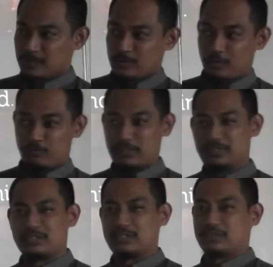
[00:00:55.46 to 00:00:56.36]

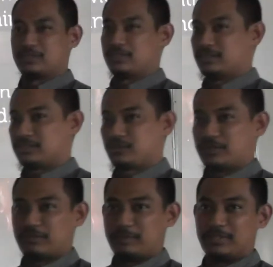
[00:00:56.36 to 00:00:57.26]
Hopefully this is
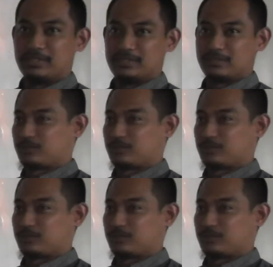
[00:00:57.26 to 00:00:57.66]
quite familiar